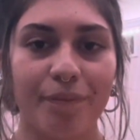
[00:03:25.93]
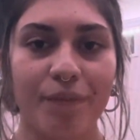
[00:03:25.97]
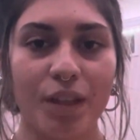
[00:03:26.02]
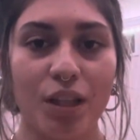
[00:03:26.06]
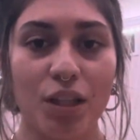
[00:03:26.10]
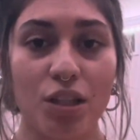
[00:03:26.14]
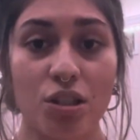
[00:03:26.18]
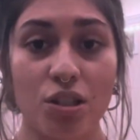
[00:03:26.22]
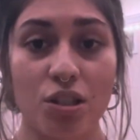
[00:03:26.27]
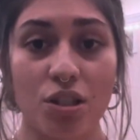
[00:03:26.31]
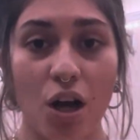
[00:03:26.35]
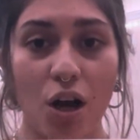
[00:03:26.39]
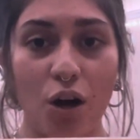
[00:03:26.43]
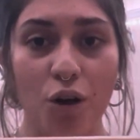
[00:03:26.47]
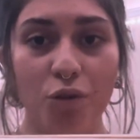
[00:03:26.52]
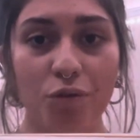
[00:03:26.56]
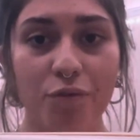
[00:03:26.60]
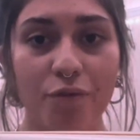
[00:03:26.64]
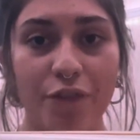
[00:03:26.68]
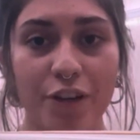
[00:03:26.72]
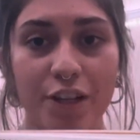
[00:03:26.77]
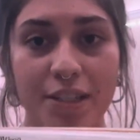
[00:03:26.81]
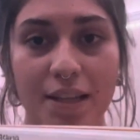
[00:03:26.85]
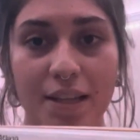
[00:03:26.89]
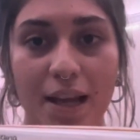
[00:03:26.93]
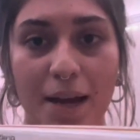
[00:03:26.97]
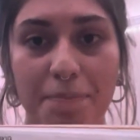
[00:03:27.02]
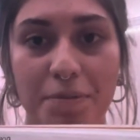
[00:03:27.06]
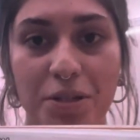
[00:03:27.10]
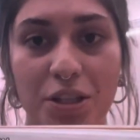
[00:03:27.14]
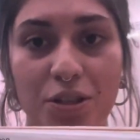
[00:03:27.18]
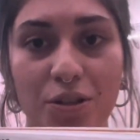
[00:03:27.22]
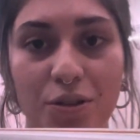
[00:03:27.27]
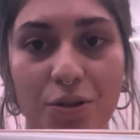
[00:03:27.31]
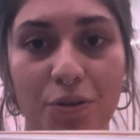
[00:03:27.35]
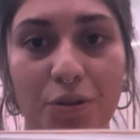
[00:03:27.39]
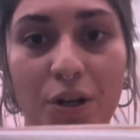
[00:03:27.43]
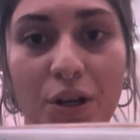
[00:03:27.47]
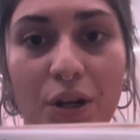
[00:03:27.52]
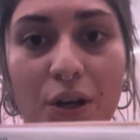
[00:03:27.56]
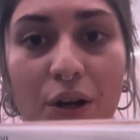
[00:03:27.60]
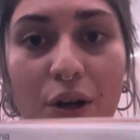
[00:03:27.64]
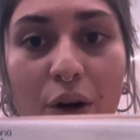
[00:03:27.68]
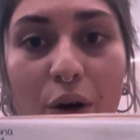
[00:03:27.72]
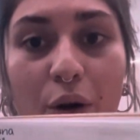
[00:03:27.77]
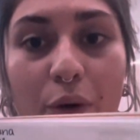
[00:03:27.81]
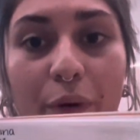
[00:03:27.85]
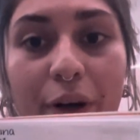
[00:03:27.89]
So for step 2,
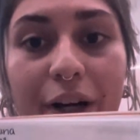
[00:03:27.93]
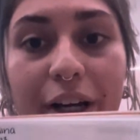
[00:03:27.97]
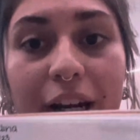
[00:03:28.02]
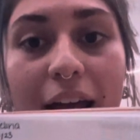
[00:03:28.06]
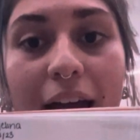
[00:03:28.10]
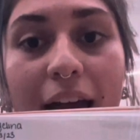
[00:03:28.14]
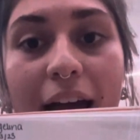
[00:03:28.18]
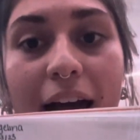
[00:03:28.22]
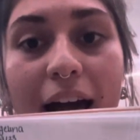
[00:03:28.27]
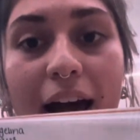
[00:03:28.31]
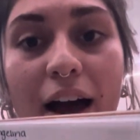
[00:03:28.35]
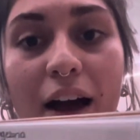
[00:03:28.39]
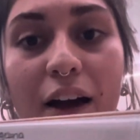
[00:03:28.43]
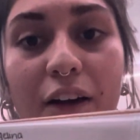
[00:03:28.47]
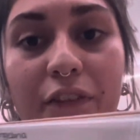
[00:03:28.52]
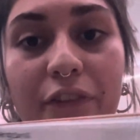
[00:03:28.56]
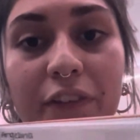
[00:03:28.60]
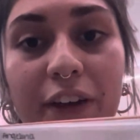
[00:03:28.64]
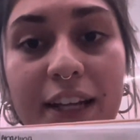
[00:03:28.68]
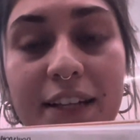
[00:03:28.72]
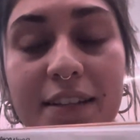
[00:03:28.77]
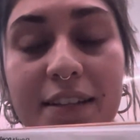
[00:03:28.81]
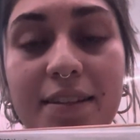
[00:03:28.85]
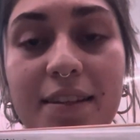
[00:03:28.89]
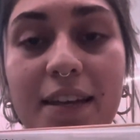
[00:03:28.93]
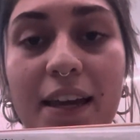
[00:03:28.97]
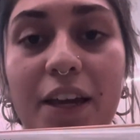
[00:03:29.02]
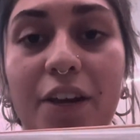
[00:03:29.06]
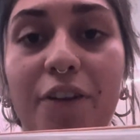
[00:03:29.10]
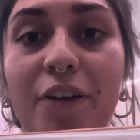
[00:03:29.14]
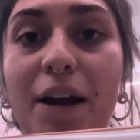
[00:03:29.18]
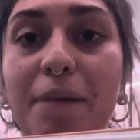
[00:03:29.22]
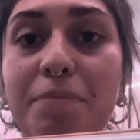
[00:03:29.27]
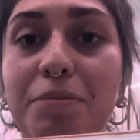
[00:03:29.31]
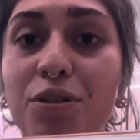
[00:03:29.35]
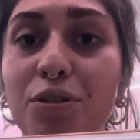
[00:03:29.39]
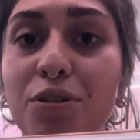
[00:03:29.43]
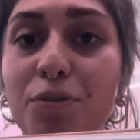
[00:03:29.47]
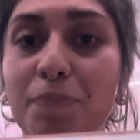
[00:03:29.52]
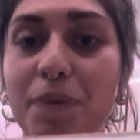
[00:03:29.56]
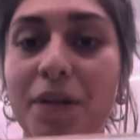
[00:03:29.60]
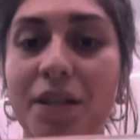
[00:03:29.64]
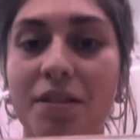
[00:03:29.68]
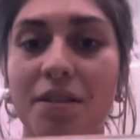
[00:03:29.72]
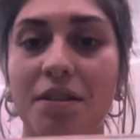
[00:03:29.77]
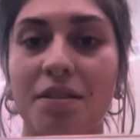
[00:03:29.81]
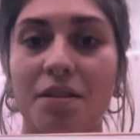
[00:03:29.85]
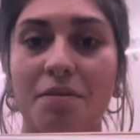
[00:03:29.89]
we're going to have it say grab 2
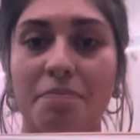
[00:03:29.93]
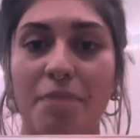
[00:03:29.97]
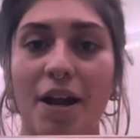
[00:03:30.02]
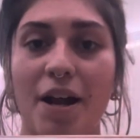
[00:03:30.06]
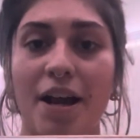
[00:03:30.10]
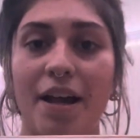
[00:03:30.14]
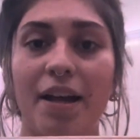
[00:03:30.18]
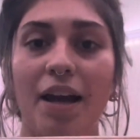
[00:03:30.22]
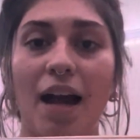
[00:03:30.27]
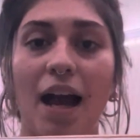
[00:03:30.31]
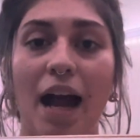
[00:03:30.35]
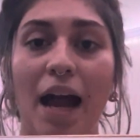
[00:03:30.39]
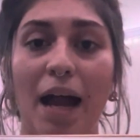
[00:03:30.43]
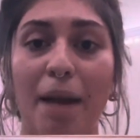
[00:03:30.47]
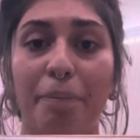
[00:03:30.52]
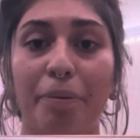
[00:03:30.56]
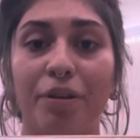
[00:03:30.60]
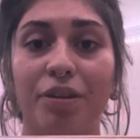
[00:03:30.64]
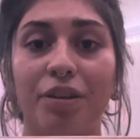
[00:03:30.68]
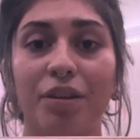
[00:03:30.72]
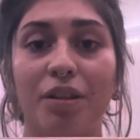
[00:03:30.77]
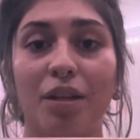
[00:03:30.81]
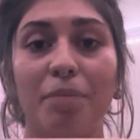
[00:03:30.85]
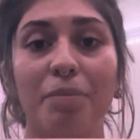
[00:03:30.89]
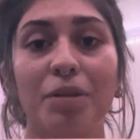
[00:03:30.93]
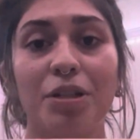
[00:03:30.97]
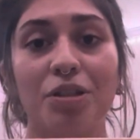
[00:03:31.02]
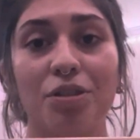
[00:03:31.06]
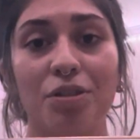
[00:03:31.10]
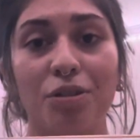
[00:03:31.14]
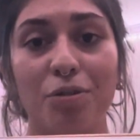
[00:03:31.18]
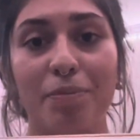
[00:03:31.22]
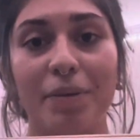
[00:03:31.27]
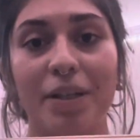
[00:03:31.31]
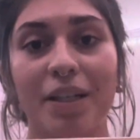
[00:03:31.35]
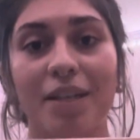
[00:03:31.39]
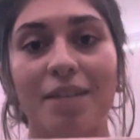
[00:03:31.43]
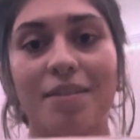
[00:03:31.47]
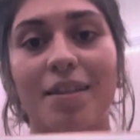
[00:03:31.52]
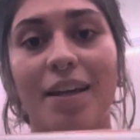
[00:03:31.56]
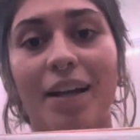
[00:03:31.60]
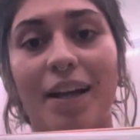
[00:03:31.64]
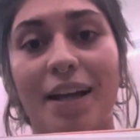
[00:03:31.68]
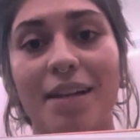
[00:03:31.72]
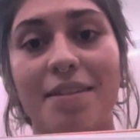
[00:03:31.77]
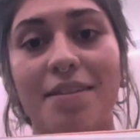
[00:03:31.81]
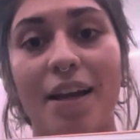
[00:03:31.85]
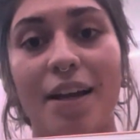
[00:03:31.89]
pieces of bread. I put the number 2 because, like
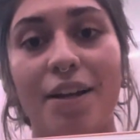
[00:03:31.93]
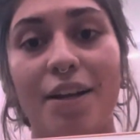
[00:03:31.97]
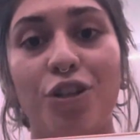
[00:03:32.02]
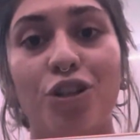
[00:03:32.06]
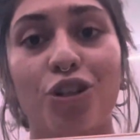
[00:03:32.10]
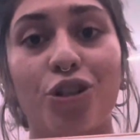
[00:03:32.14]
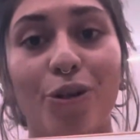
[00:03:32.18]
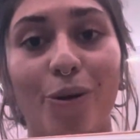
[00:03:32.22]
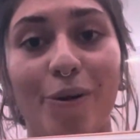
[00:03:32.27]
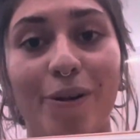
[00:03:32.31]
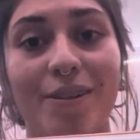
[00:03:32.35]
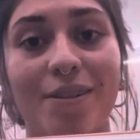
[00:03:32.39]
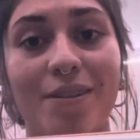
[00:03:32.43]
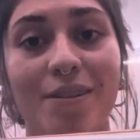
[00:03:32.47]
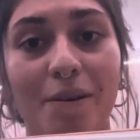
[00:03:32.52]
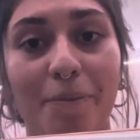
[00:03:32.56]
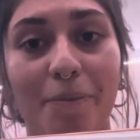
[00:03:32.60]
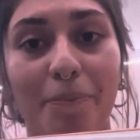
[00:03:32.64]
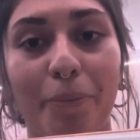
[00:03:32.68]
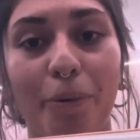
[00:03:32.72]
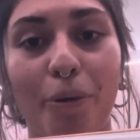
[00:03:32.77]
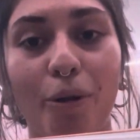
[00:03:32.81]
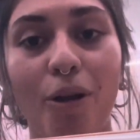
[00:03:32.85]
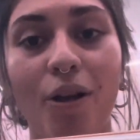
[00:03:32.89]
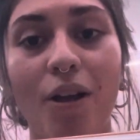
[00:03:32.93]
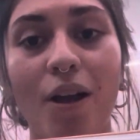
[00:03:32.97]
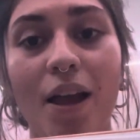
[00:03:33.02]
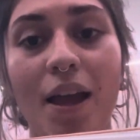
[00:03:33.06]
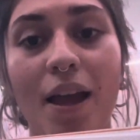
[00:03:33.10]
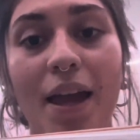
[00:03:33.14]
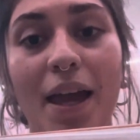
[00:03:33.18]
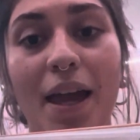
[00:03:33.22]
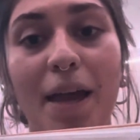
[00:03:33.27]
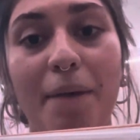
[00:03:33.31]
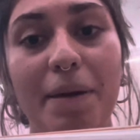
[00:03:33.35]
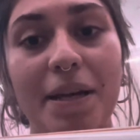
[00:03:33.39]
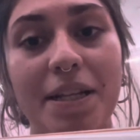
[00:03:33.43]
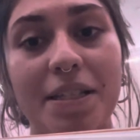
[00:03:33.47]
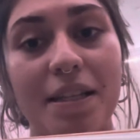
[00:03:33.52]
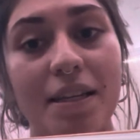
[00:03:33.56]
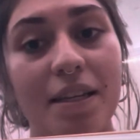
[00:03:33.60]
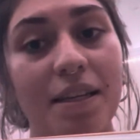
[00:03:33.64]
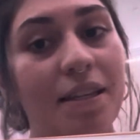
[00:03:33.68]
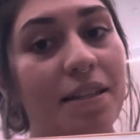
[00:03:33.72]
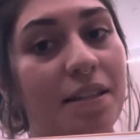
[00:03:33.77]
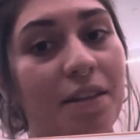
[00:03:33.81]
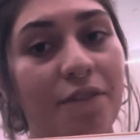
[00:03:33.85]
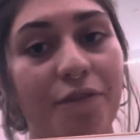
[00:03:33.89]
I said, short and simple. It makes it
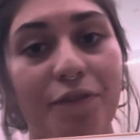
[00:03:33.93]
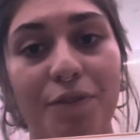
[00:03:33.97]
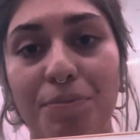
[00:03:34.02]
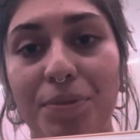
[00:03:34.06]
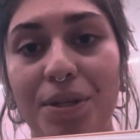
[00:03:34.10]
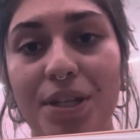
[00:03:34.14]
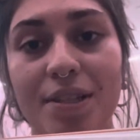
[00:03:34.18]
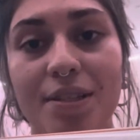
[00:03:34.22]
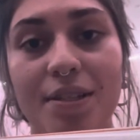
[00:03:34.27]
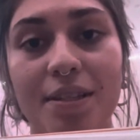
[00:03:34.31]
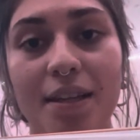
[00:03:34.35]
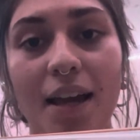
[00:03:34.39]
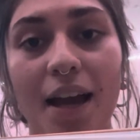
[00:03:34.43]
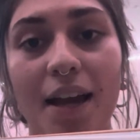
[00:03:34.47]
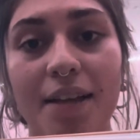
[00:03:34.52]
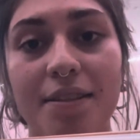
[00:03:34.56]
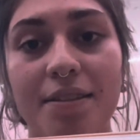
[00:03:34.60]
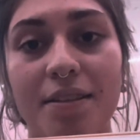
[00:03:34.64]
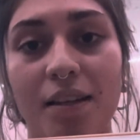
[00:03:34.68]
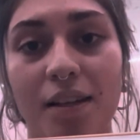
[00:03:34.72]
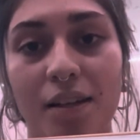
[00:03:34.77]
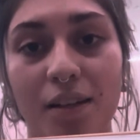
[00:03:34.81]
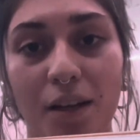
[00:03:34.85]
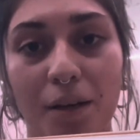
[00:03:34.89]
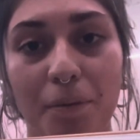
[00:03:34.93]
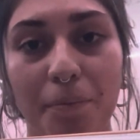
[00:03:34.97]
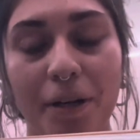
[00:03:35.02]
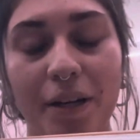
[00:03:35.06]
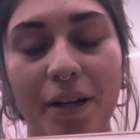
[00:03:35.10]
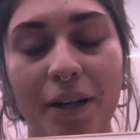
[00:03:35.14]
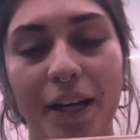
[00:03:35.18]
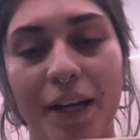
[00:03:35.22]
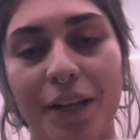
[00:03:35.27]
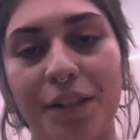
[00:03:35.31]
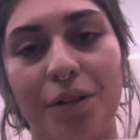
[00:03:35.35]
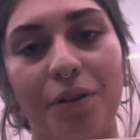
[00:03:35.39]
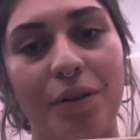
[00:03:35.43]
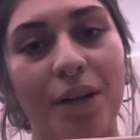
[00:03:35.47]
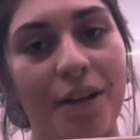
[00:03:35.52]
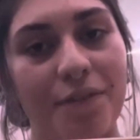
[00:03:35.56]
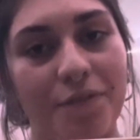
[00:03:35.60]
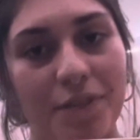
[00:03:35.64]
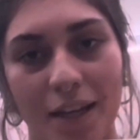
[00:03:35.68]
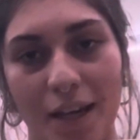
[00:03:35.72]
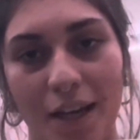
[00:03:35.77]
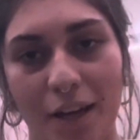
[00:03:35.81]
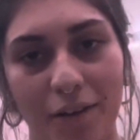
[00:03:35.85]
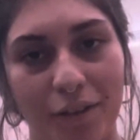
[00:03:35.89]
easy for me to see. I see a number and I don't have
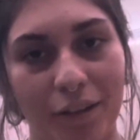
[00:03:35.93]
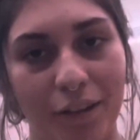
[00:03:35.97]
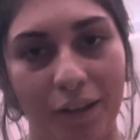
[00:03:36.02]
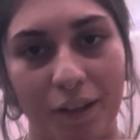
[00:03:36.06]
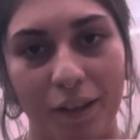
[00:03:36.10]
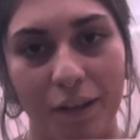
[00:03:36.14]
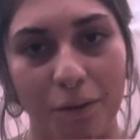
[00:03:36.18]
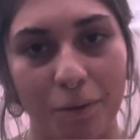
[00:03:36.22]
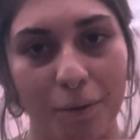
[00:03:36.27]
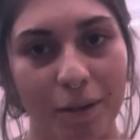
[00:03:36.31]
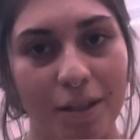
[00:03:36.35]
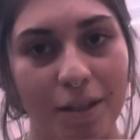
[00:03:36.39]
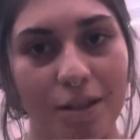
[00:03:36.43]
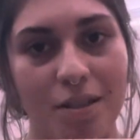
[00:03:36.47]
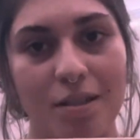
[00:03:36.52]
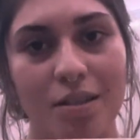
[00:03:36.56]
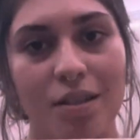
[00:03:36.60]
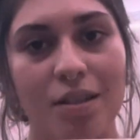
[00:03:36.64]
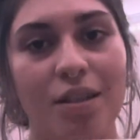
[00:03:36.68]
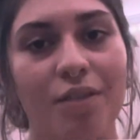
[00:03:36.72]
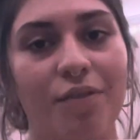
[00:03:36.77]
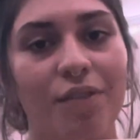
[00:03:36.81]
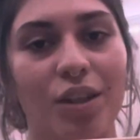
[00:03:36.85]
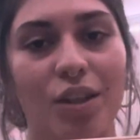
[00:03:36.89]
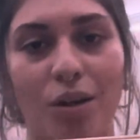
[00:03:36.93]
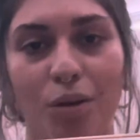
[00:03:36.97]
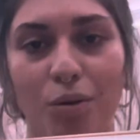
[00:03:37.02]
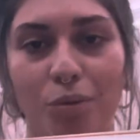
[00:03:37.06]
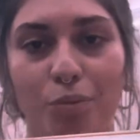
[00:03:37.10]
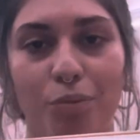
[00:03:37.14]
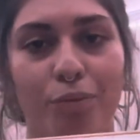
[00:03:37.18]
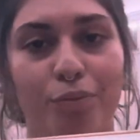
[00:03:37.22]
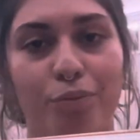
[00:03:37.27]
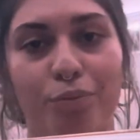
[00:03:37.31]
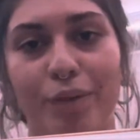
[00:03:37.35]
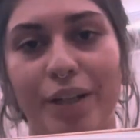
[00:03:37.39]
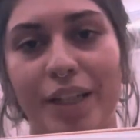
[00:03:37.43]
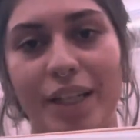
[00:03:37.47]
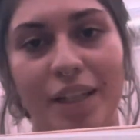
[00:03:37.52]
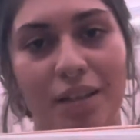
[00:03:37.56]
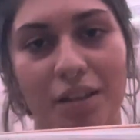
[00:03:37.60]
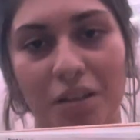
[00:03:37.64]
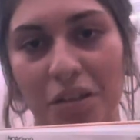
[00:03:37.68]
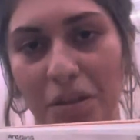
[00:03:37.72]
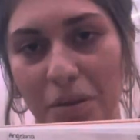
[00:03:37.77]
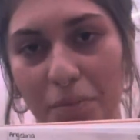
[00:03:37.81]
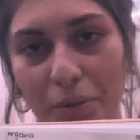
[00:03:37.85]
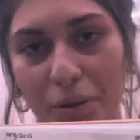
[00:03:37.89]
to calculate the words, even though reading
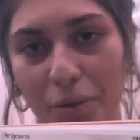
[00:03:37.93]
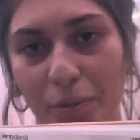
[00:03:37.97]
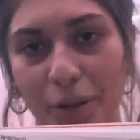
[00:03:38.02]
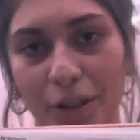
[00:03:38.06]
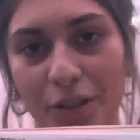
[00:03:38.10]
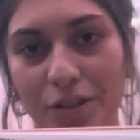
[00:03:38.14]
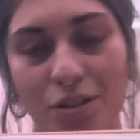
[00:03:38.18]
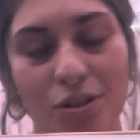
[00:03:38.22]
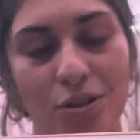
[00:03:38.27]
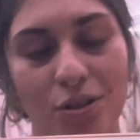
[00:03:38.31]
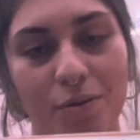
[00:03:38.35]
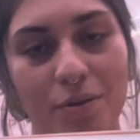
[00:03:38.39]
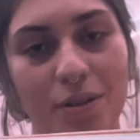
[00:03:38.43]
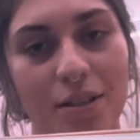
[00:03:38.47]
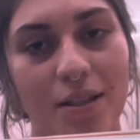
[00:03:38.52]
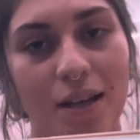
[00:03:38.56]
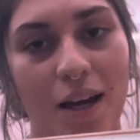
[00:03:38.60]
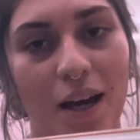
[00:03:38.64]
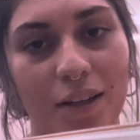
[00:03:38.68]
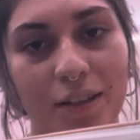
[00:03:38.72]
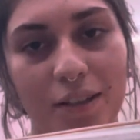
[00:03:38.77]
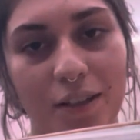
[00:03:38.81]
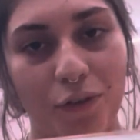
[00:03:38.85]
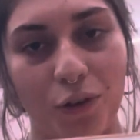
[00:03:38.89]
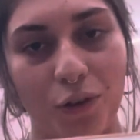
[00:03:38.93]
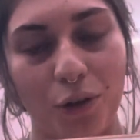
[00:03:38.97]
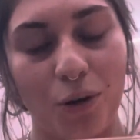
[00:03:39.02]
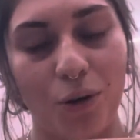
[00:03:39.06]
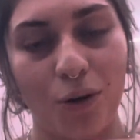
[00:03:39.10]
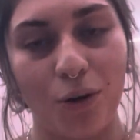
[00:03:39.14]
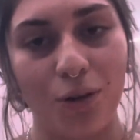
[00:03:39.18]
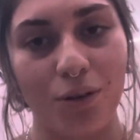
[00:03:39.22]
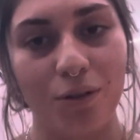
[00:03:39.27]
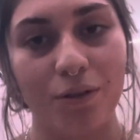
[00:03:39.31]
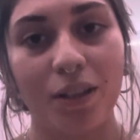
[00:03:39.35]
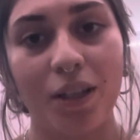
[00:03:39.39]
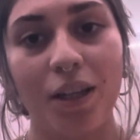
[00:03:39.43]
the number word 2 is not difficult.